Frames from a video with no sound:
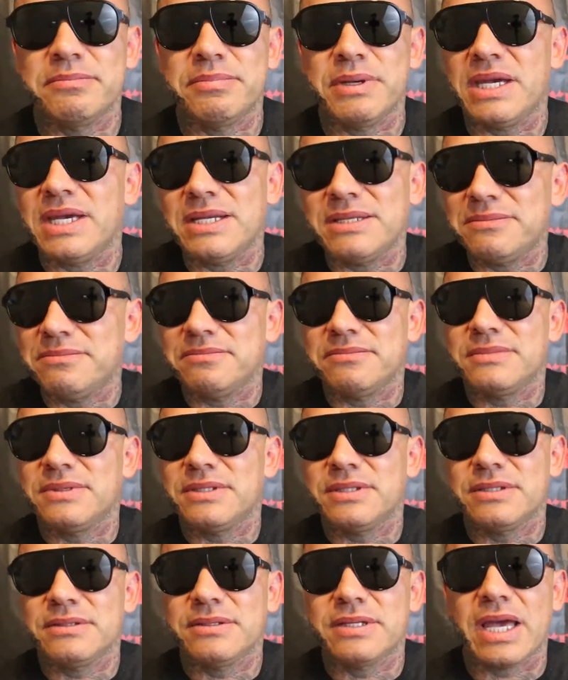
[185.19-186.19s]
being
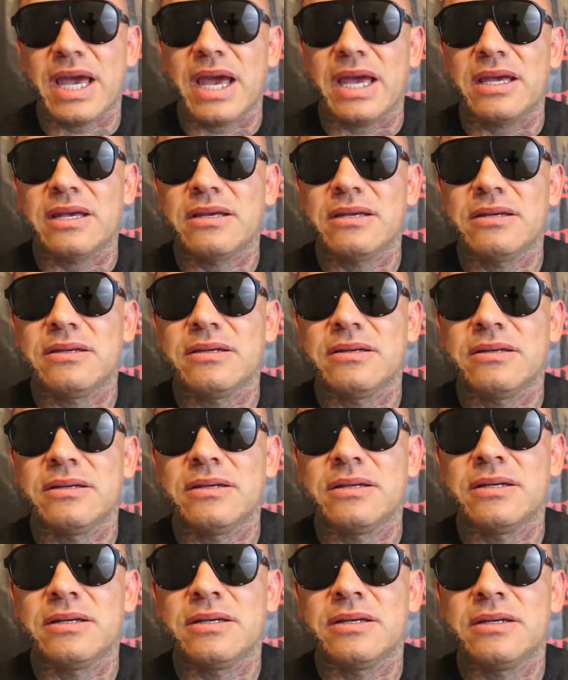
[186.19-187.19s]
gay.
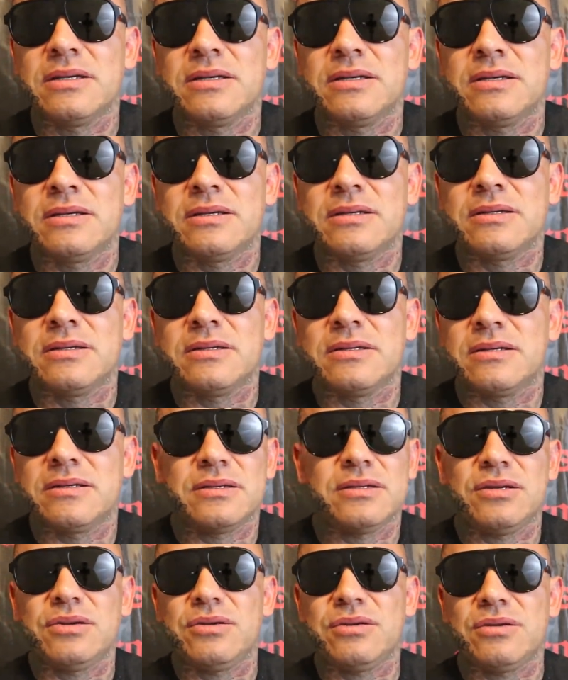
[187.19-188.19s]

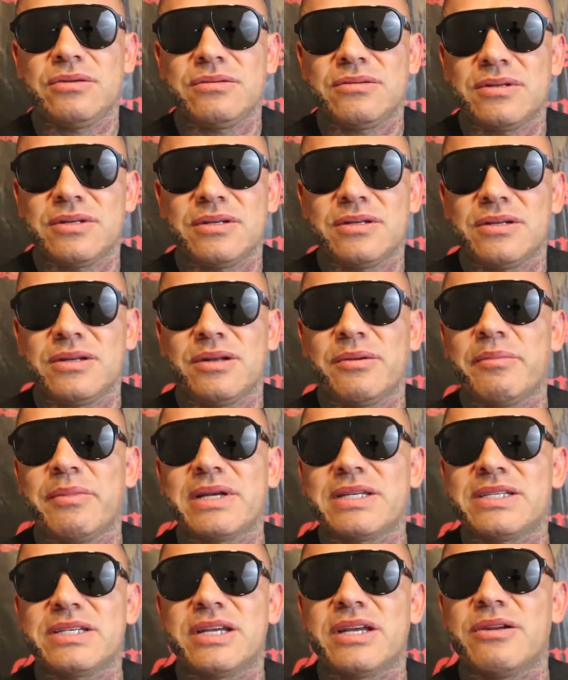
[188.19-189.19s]
A
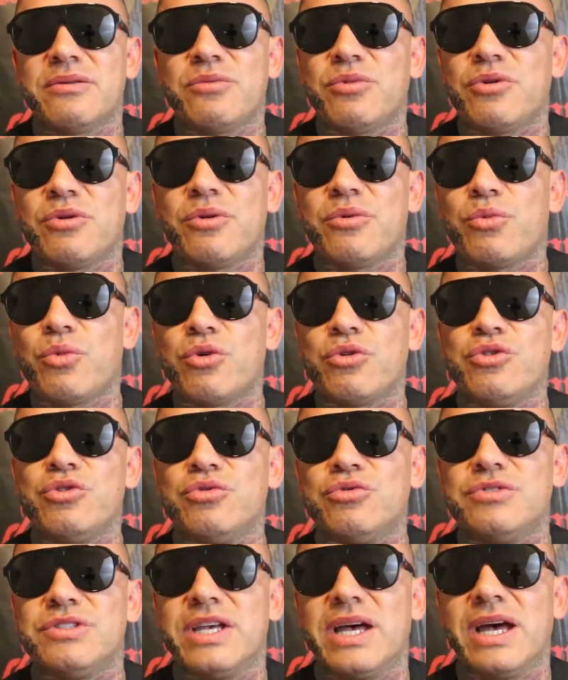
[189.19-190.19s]
Mexican won't
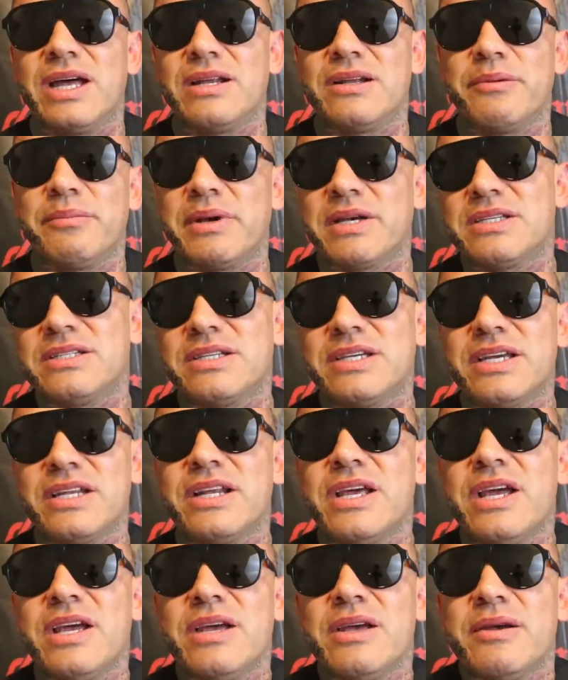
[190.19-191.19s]
use that. A
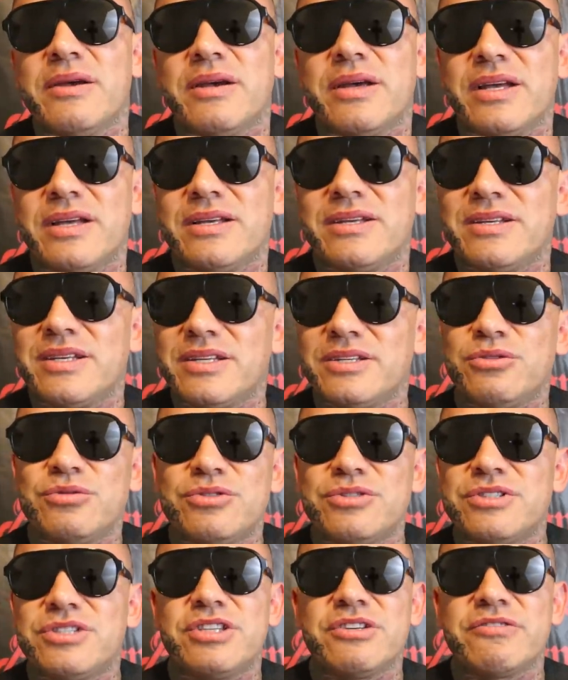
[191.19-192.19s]
Mexican
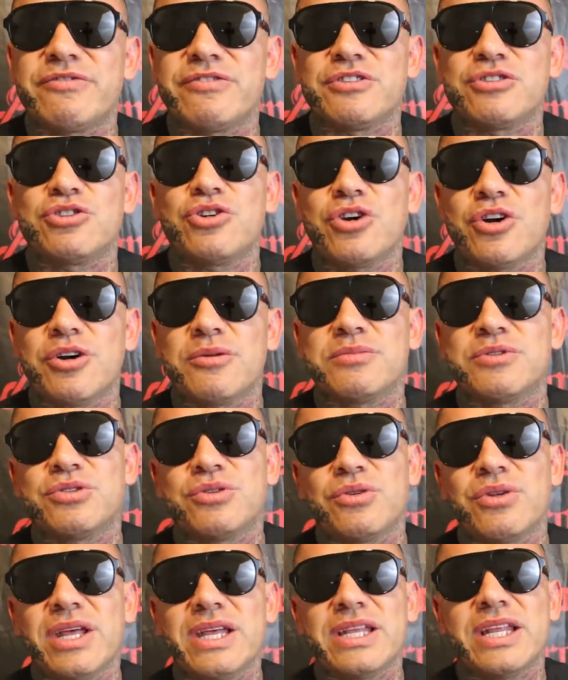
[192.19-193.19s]
uses different terms.
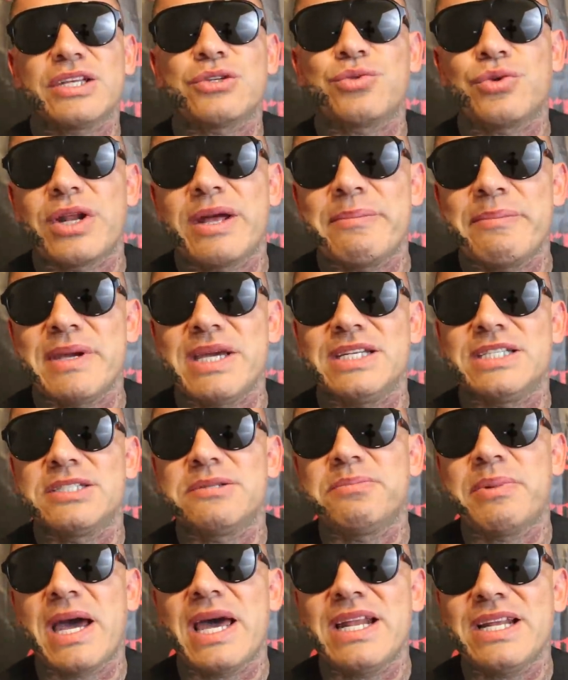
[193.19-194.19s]
So that's what I mean.
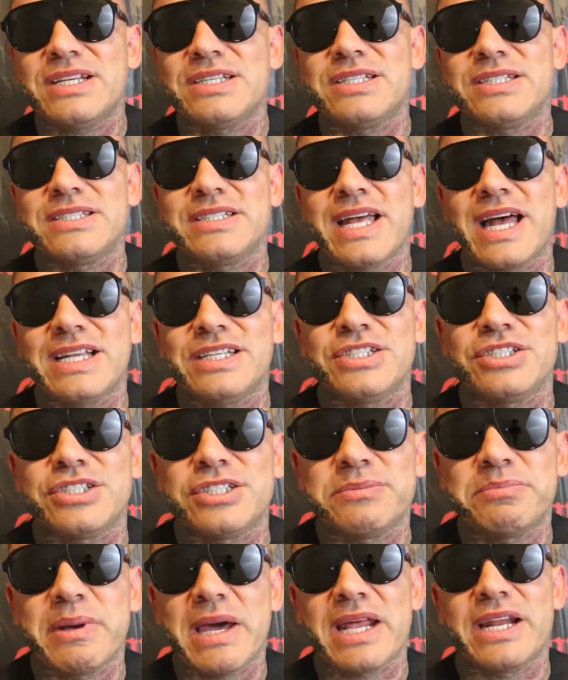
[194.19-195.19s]
Spanish is not
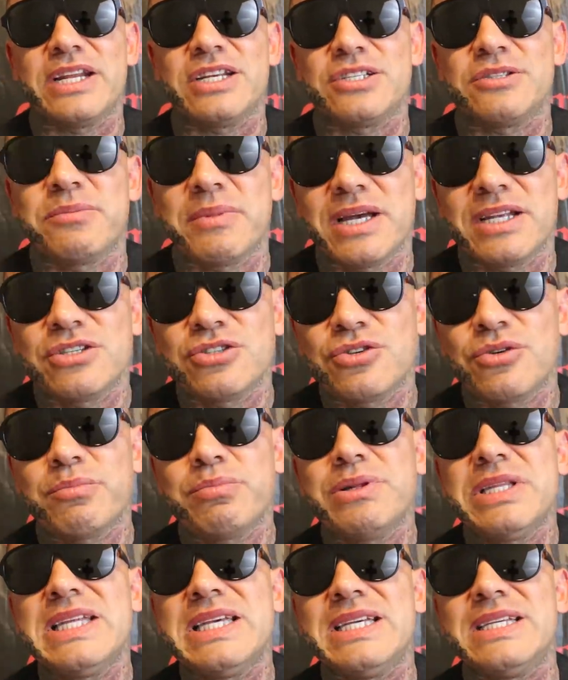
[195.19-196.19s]
just Spanish, man. So
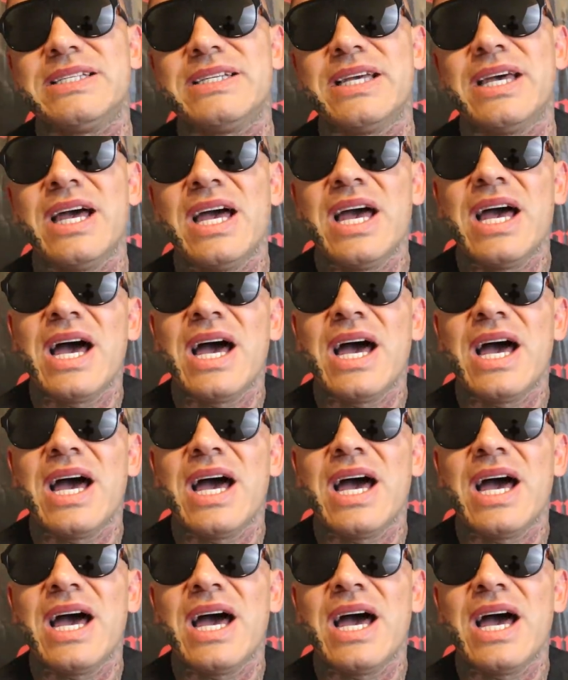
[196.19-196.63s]
please,